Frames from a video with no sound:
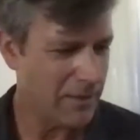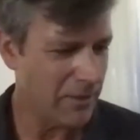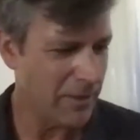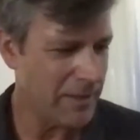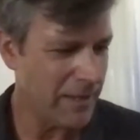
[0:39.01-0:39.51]

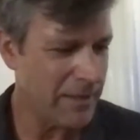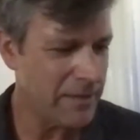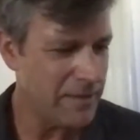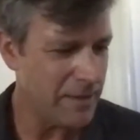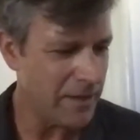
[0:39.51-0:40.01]
great.
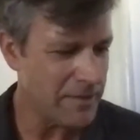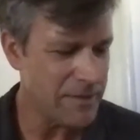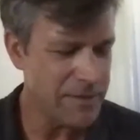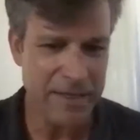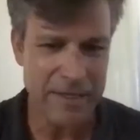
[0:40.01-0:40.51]
And uh,
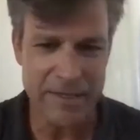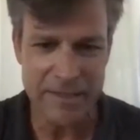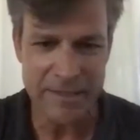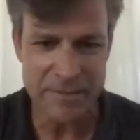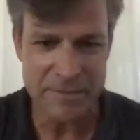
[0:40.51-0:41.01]
today
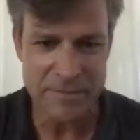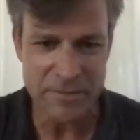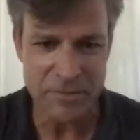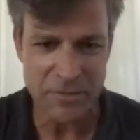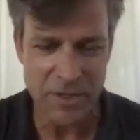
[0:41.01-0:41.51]
is
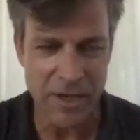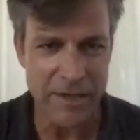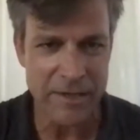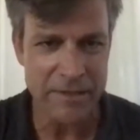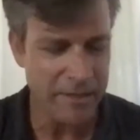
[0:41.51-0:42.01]
July
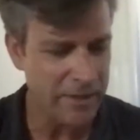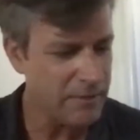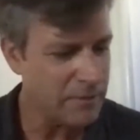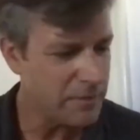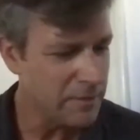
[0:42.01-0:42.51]

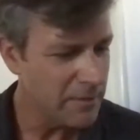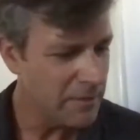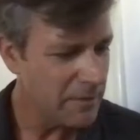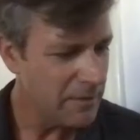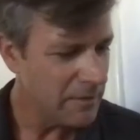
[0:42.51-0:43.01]
10th,
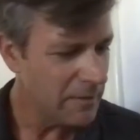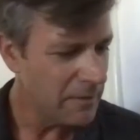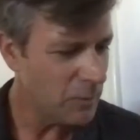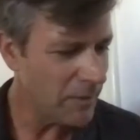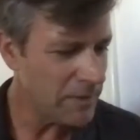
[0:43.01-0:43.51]

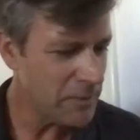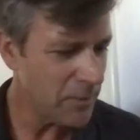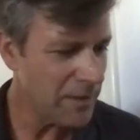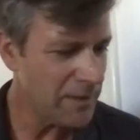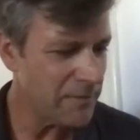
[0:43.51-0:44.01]

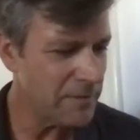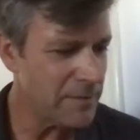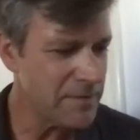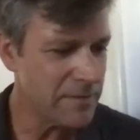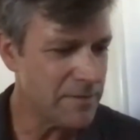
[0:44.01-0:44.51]
2020, and
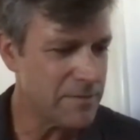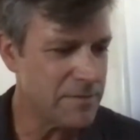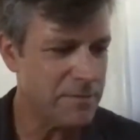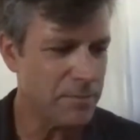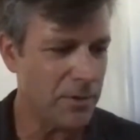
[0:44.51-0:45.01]
this
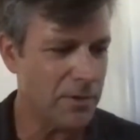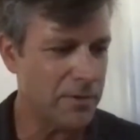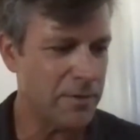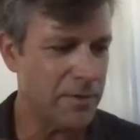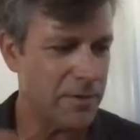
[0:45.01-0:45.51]
is part of
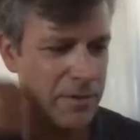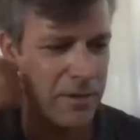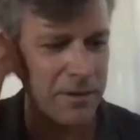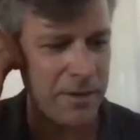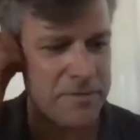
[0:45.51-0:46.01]
the
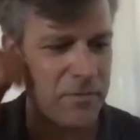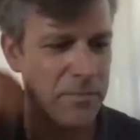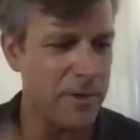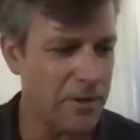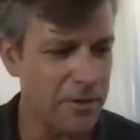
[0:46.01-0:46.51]
Archives of
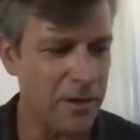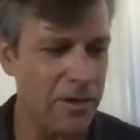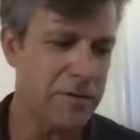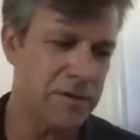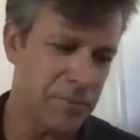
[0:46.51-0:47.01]
American
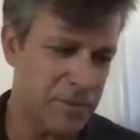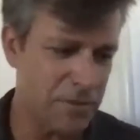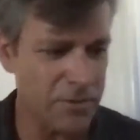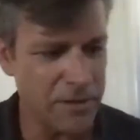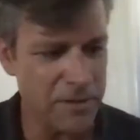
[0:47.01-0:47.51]
Art,
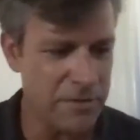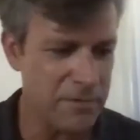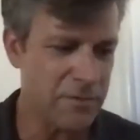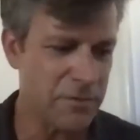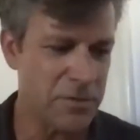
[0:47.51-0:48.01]
Smithsonian
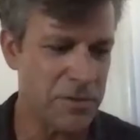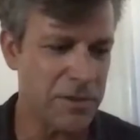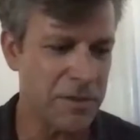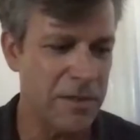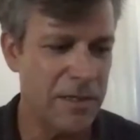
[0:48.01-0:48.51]

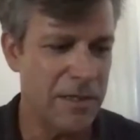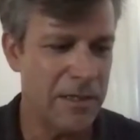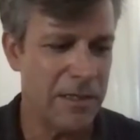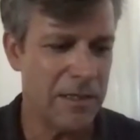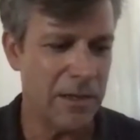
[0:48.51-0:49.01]
Institution
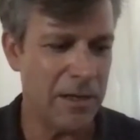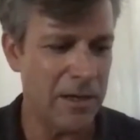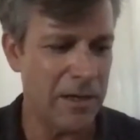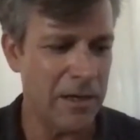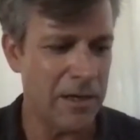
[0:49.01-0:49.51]

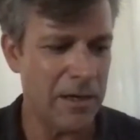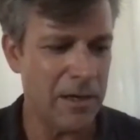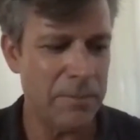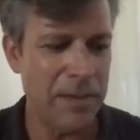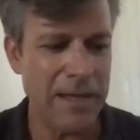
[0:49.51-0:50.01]
uh,
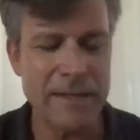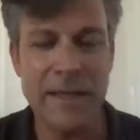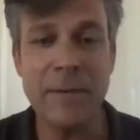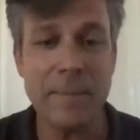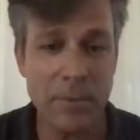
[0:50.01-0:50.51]

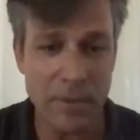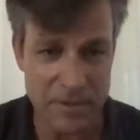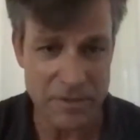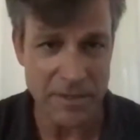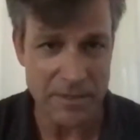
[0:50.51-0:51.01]
Pandemic
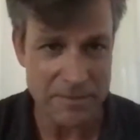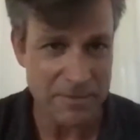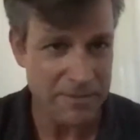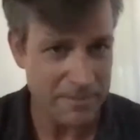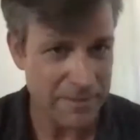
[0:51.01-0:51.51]
Project.
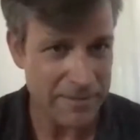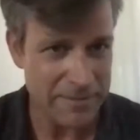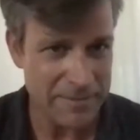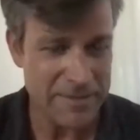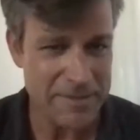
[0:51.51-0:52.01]
That, does
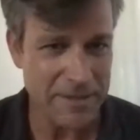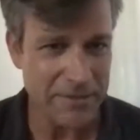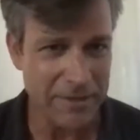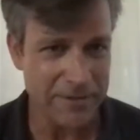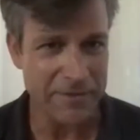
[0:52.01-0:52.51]
that sound
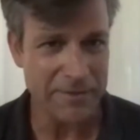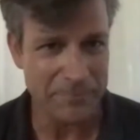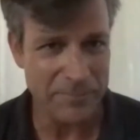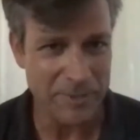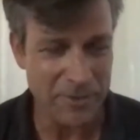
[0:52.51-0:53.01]
like a,
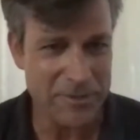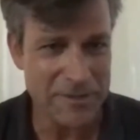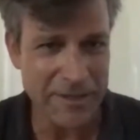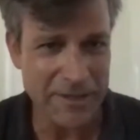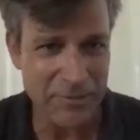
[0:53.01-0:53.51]
a good
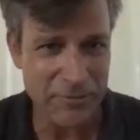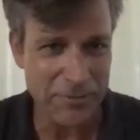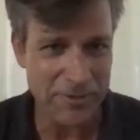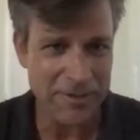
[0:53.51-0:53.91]
title for a?